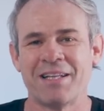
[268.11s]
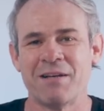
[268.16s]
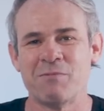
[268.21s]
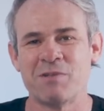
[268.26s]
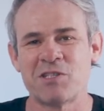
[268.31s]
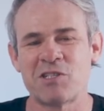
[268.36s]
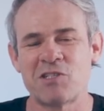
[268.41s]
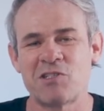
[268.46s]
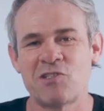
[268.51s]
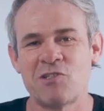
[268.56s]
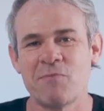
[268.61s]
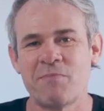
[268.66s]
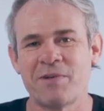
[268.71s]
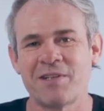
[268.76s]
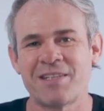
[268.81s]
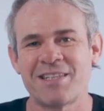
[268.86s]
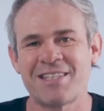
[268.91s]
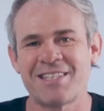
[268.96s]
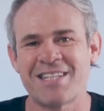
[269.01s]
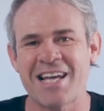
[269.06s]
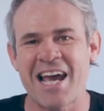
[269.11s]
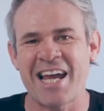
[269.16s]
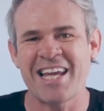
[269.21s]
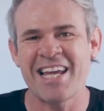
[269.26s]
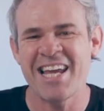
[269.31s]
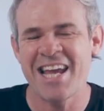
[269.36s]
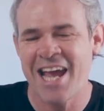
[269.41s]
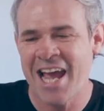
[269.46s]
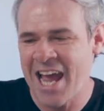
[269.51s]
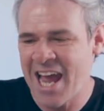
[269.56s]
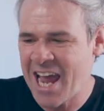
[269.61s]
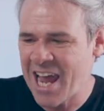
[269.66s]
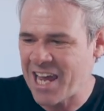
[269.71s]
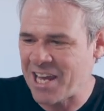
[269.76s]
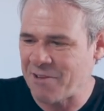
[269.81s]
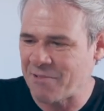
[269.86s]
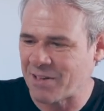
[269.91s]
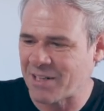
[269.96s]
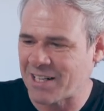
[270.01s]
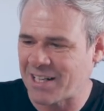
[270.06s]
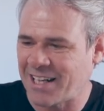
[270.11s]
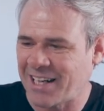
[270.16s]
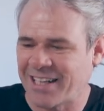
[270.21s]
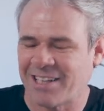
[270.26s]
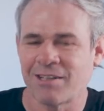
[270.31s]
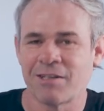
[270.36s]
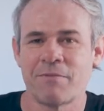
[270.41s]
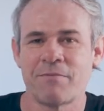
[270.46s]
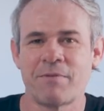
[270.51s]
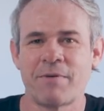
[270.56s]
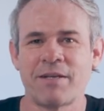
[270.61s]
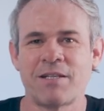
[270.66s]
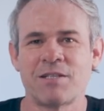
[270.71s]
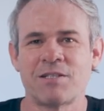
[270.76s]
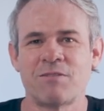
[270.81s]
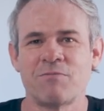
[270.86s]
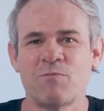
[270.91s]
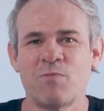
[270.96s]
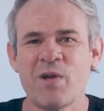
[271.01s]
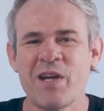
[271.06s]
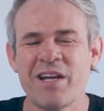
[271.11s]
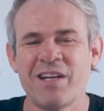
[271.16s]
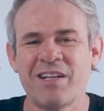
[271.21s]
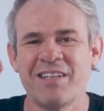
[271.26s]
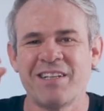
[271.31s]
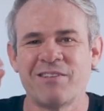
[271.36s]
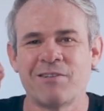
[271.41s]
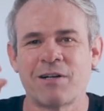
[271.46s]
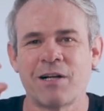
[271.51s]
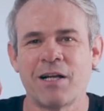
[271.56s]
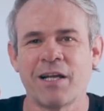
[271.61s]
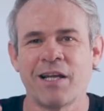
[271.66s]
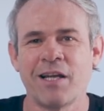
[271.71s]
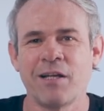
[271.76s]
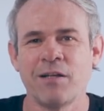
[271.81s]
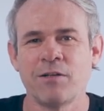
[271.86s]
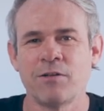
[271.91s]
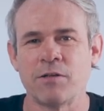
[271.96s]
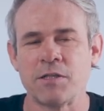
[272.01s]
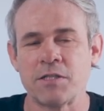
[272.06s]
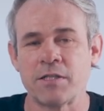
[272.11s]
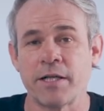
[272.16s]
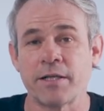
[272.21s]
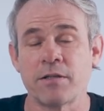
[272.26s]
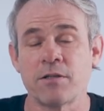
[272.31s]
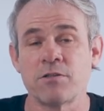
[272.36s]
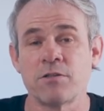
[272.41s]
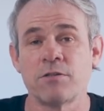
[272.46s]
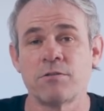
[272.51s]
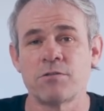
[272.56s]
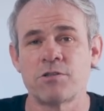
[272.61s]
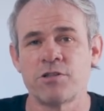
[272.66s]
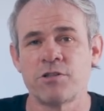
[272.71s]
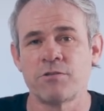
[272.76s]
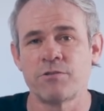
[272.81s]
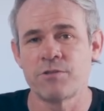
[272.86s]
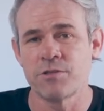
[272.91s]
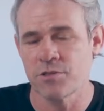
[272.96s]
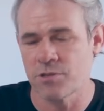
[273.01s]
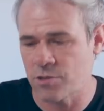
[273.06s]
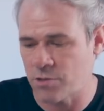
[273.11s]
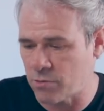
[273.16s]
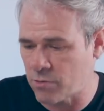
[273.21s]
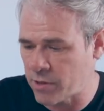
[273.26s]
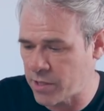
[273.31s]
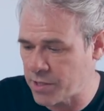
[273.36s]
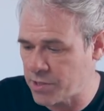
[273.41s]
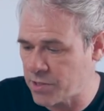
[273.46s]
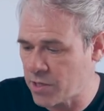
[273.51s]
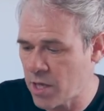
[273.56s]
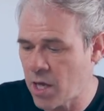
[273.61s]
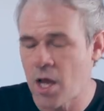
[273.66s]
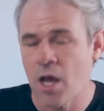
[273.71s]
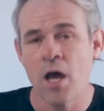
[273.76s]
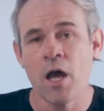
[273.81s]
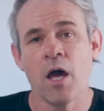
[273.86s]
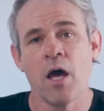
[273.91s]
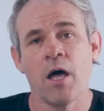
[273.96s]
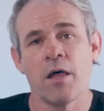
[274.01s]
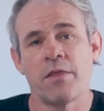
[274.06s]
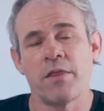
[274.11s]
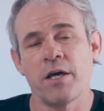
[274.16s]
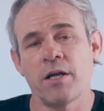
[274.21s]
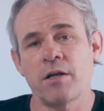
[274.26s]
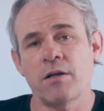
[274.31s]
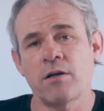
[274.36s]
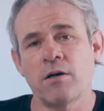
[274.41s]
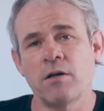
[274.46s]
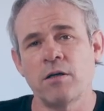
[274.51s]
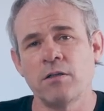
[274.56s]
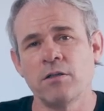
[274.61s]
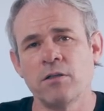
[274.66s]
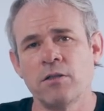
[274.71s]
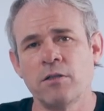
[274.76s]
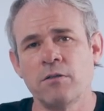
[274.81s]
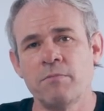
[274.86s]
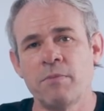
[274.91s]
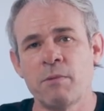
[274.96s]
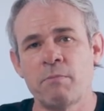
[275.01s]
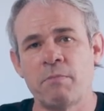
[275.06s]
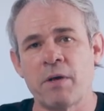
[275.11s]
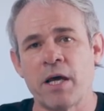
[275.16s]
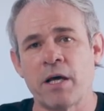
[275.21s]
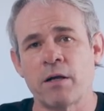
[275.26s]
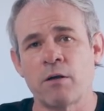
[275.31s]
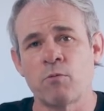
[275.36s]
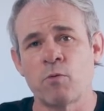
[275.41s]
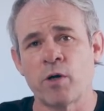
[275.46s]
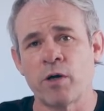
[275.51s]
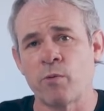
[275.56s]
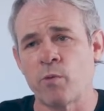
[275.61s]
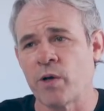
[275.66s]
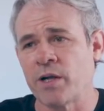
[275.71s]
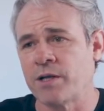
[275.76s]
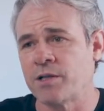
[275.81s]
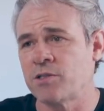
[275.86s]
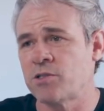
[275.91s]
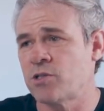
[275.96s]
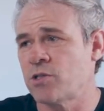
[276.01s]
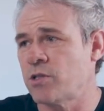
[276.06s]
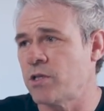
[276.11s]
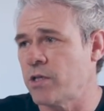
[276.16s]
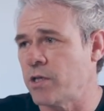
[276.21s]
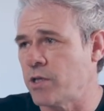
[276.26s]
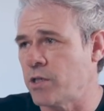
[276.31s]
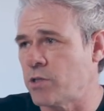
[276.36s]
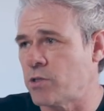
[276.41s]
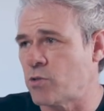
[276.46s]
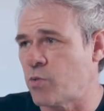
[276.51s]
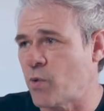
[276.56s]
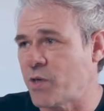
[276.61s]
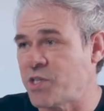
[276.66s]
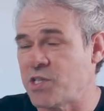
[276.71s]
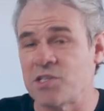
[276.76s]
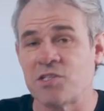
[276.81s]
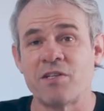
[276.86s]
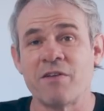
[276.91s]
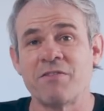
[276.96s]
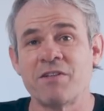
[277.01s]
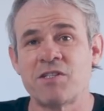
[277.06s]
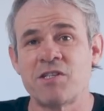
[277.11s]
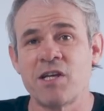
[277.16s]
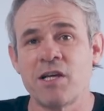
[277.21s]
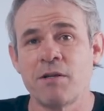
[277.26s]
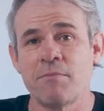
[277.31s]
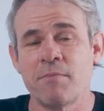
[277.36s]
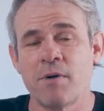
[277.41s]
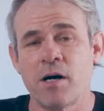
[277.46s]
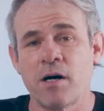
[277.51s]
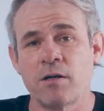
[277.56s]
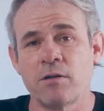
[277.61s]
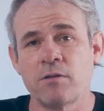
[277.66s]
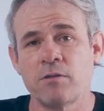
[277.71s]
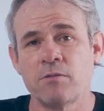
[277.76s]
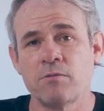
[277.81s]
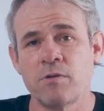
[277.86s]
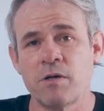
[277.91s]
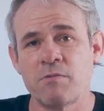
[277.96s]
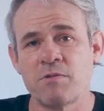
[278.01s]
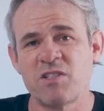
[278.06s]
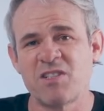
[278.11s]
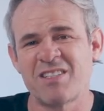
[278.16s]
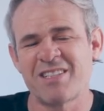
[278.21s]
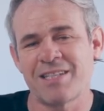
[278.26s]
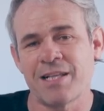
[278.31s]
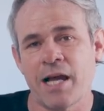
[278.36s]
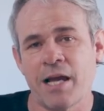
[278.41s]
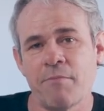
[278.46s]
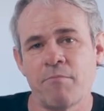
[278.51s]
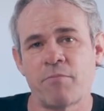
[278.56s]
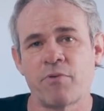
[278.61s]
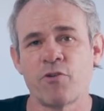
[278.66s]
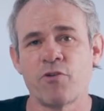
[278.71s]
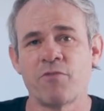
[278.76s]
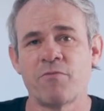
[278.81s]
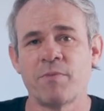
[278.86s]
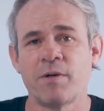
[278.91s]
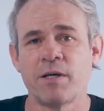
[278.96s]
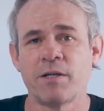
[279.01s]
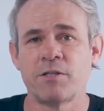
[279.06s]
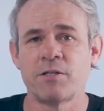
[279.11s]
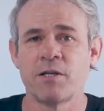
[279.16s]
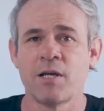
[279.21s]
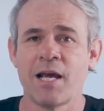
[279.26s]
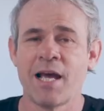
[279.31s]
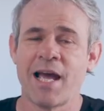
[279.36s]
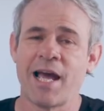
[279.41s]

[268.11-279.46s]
They were super tacky, and you would click on them like this weird little clicking noise, like those little children's toys. Then it got a little bit better when it went into the 2017 model. It was a slight improvement.